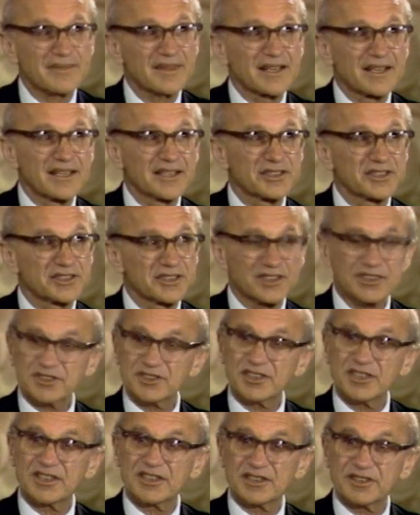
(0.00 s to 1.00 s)
In
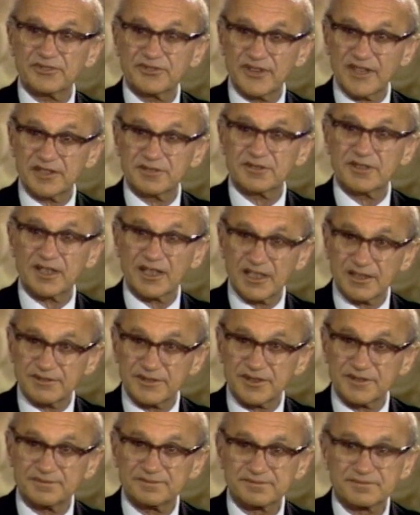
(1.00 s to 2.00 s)
addition, on the federal
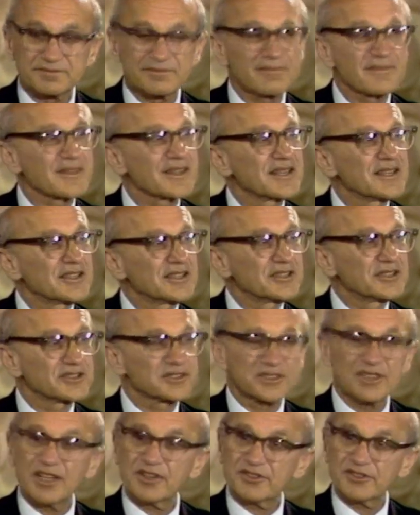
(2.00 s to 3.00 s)
level, the
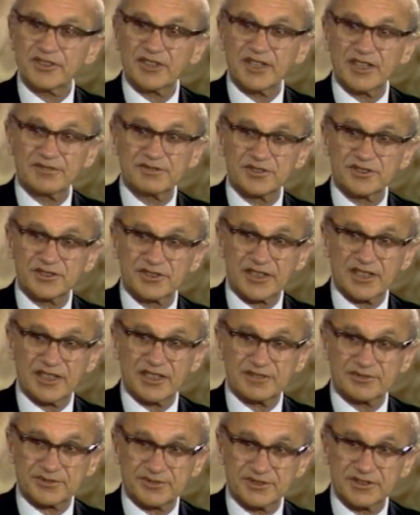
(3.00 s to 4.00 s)
Southern Governors
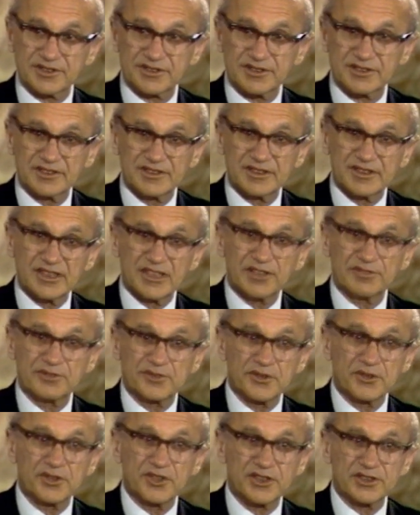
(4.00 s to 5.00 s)
Conference a
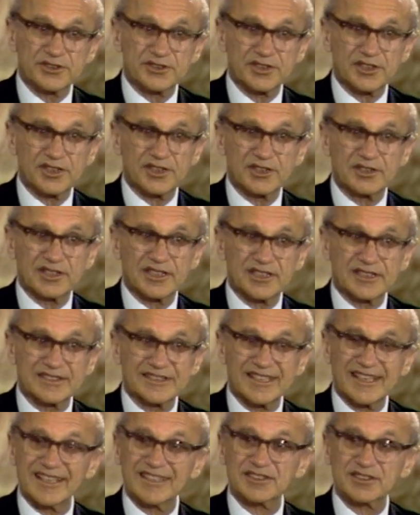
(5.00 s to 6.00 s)
few years ago had a
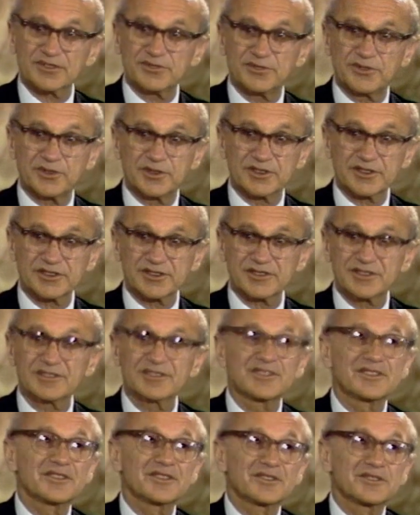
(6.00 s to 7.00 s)
task force
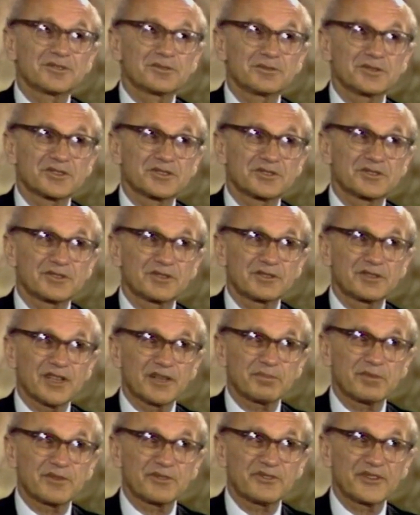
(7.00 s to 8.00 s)
which drew
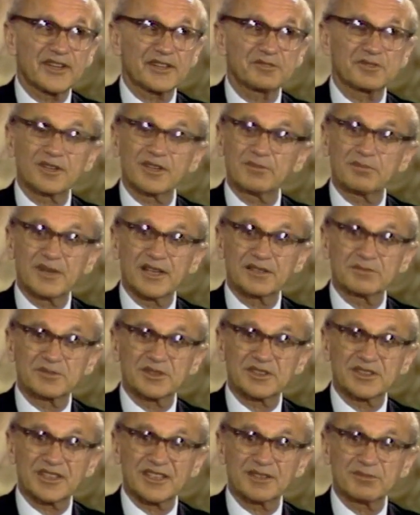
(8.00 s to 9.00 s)
up a federal
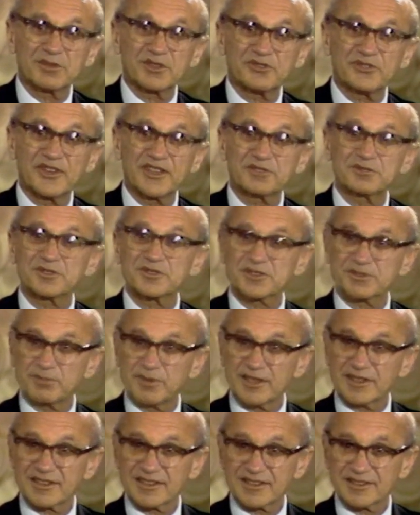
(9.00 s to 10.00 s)
amendment to limit federal
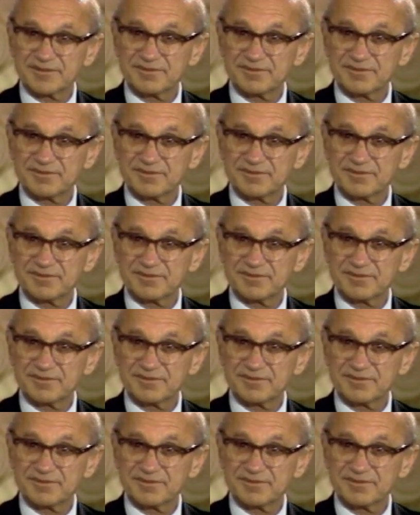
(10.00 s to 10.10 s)
spending.